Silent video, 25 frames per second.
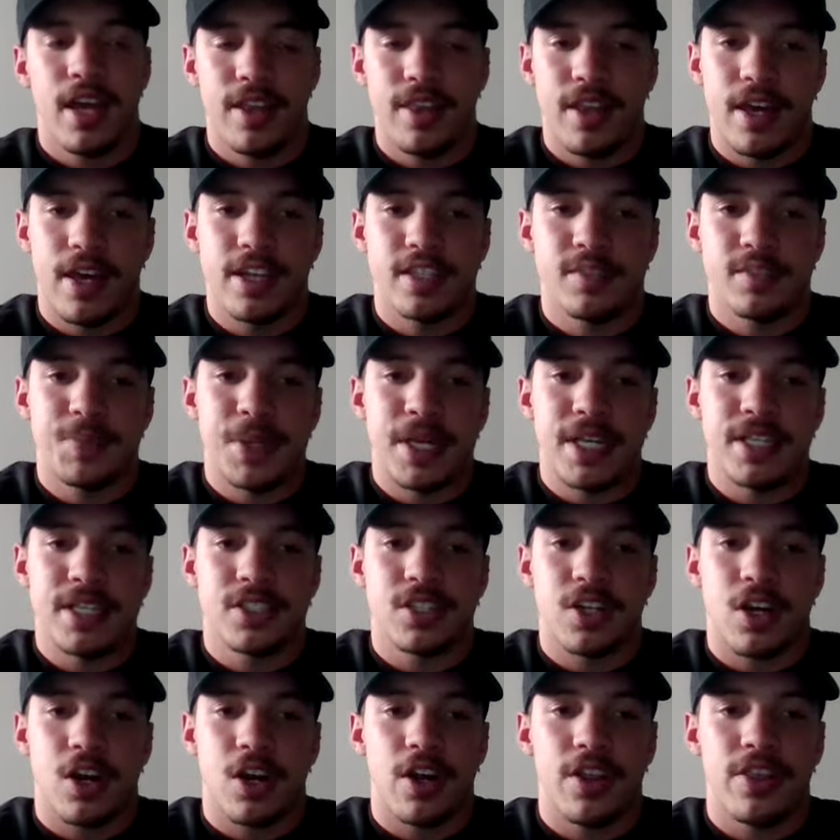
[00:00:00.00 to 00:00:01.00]
And that is
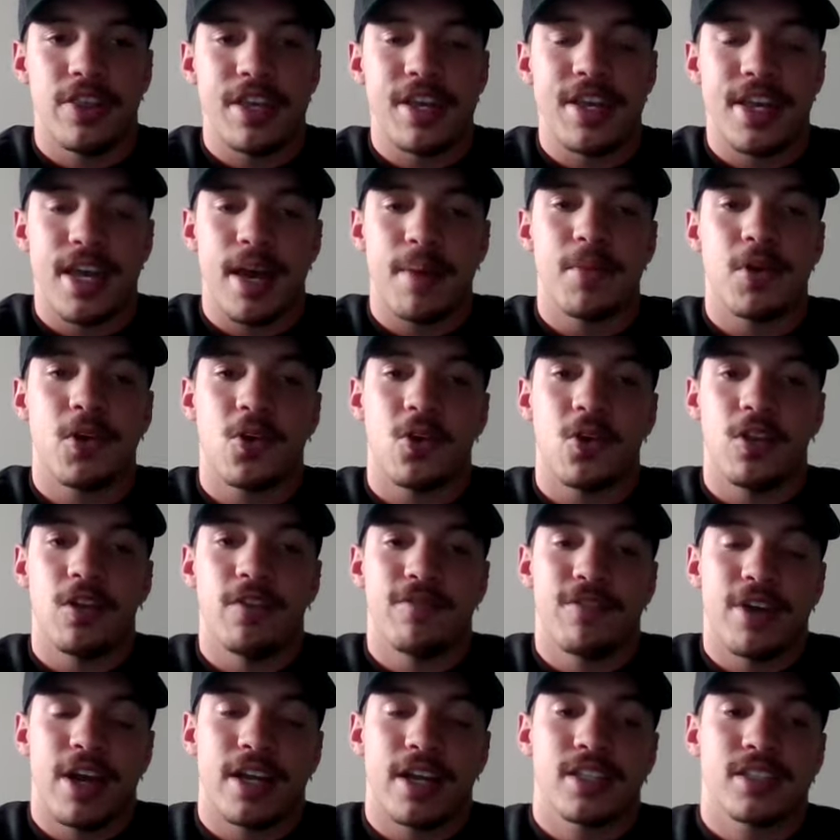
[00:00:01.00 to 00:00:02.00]
based on the chemical
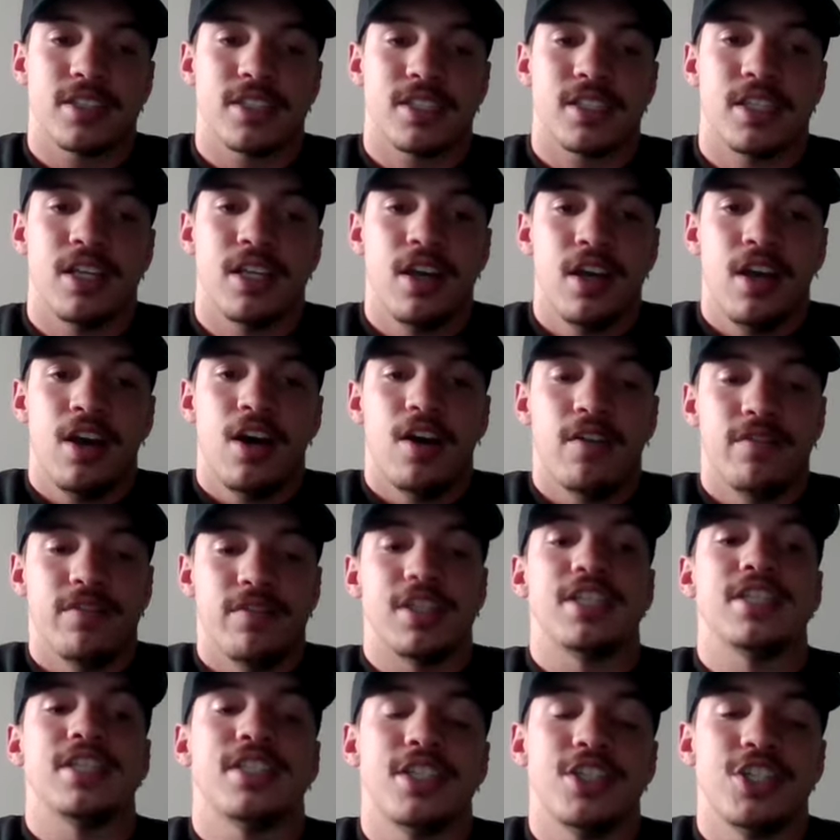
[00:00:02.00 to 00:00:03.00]
effects of
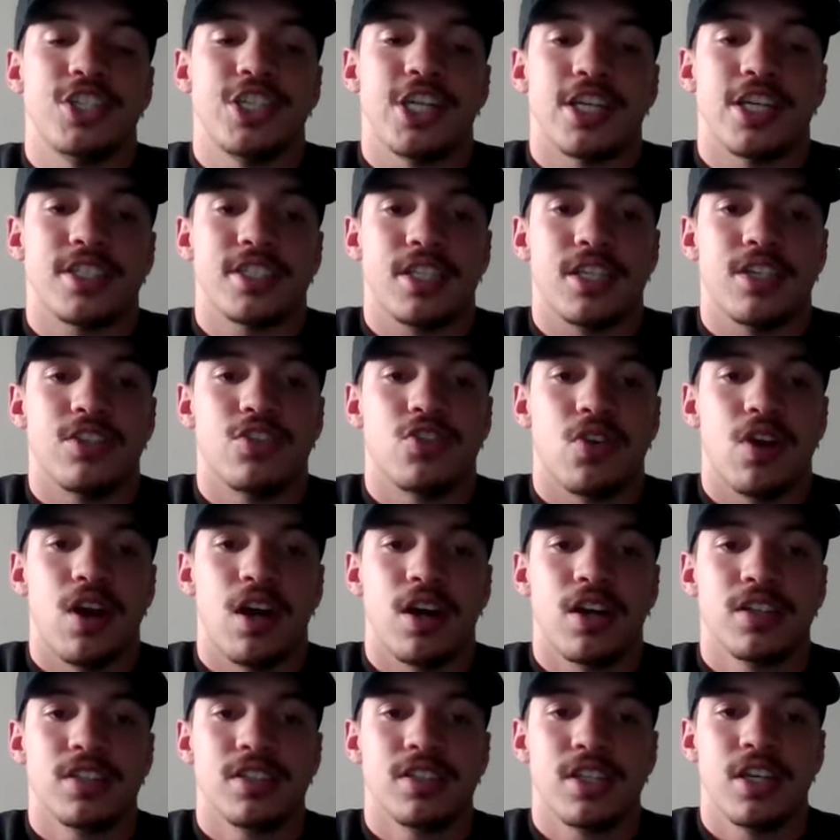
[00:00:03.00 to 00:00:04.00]
these ingested
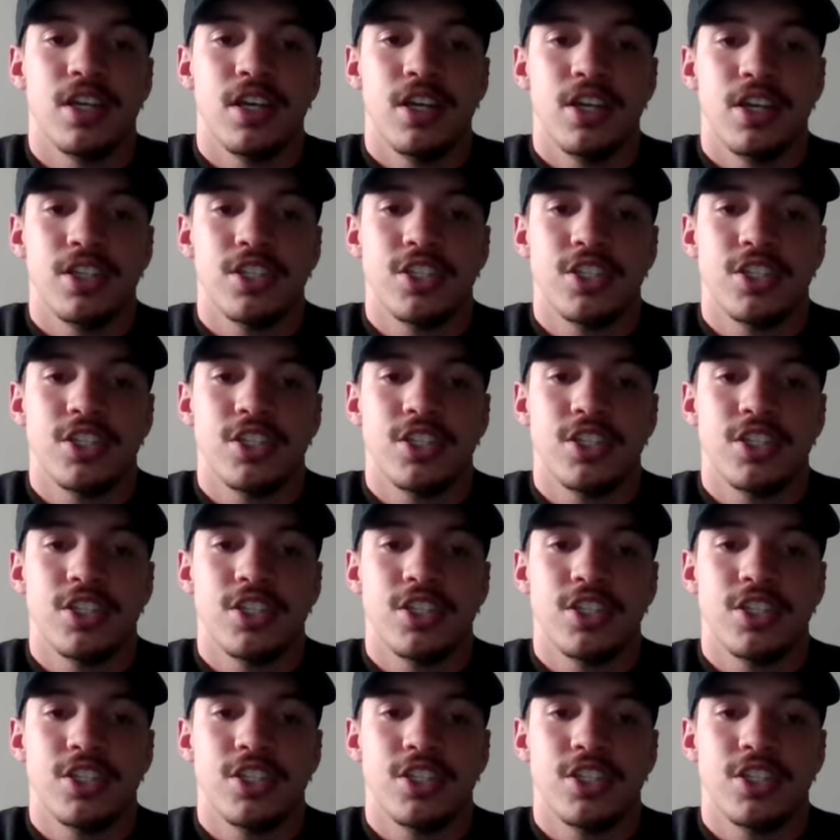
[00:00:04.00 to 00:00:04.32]
drugs